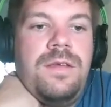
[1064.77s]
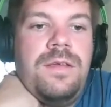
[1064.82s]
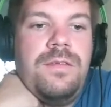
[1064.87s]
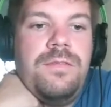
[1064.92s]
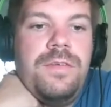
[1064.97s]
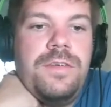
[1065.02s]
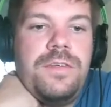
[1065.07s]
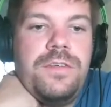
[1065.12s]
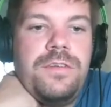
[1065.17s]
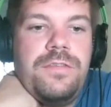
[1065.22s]

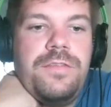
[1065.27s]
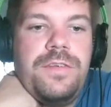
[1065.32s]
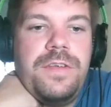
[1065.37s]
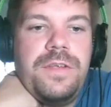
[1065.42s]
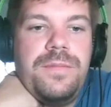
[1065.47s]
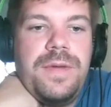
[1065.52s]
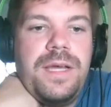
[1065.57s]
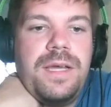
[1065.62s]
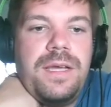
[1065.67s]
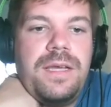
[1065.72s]
Visual
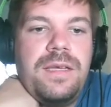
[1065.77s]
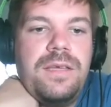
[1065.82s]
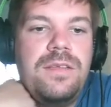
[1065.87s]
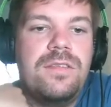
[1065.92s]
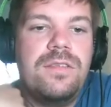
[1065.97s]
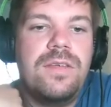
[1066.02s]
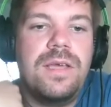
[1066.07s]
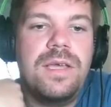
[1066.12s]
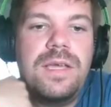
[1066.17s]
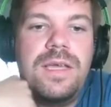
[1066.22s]
feedback
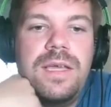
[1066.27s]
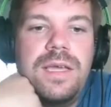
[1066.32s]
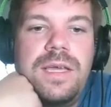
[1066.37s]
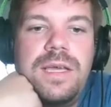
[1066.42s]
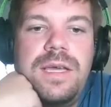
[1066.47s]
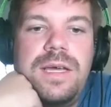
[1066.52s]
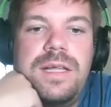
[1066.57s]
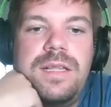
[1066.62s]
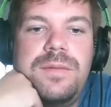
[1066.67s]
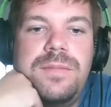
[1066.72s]
is a
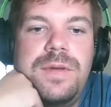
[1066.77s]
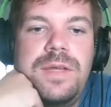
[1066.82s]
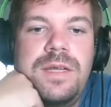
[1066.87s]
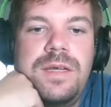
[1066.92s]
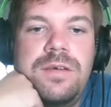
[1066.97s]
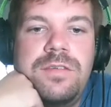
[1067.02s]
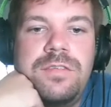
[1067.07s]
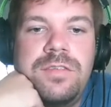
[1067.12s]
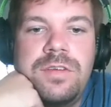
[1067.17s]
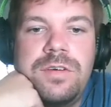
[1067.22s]
key element
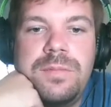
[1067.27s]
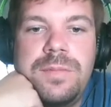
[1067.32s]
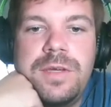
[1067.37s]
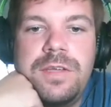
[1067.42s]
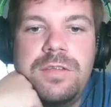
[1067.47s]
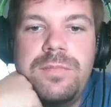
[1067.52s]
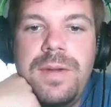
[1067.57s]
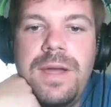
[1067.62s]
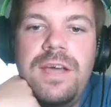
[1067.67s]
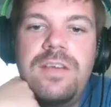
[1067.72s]
of
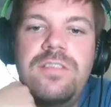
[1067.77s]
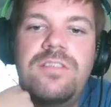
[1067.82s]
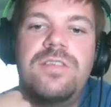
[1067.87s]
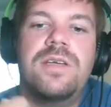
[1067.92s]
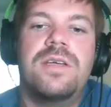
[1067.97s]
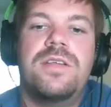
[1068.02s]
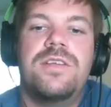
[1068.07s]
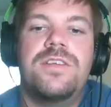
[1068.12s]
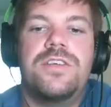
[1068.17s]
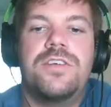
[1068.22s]
skill-based
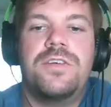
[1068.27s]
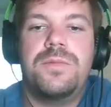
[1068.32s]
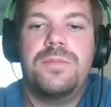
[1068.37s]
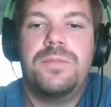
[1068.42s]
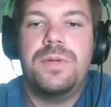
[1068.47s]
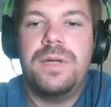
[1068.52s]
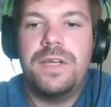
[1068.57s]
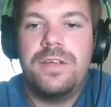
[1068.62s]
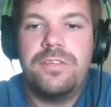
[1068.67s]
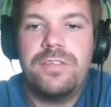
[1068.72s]
passing, ensuring
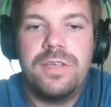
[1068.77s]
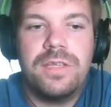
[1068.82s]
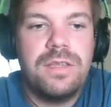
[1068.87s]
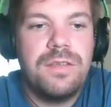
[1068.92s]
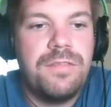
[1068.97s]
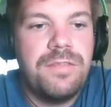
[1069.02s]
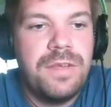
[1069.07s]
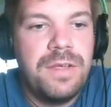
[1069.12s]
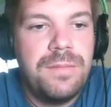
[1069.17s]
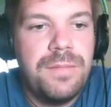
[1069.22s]
players get
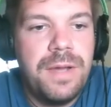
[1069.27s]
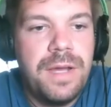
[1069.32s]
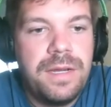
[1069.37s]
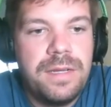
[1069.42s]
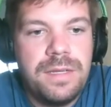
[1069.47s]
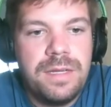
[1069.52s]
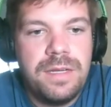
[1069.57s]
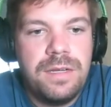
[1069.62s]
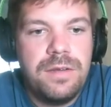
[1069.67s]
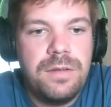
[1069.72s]
the
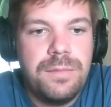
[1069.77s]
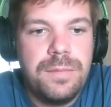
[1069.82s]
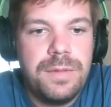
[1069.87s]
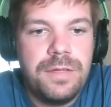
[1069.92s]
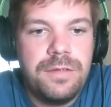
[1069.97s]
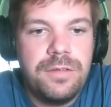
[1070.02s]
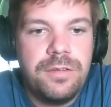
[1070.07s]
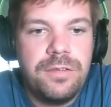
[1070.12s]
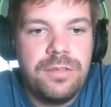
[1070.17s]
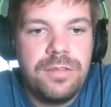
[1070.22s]
feedback needed to
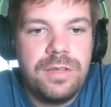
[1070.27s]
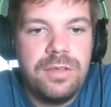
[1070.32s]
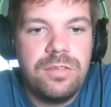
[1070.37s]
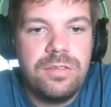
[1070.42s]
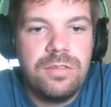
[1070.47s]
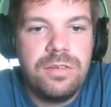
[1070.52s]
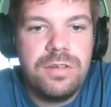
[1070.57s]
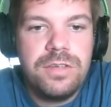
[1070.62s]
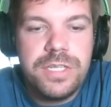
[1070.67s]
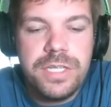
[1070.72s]
build their
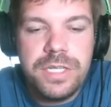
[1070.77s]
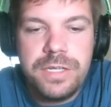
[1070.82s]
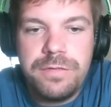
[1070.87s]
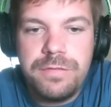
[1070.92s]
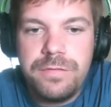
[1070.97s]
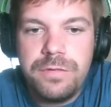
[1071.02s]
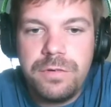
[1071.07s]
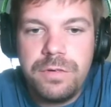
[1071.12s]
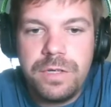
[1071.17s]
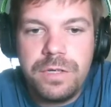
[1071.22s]
skills and achieve
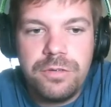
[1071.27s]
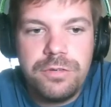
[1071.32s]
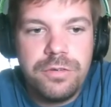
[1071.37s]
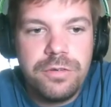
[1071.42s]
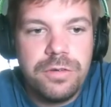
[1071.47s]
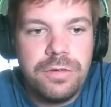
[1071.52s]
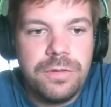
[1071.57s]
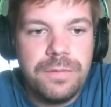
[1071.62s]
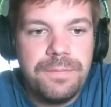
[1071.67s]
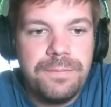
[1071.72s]
full
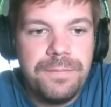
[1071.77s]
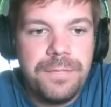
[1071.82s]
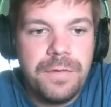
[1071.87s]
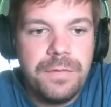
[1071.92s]
control.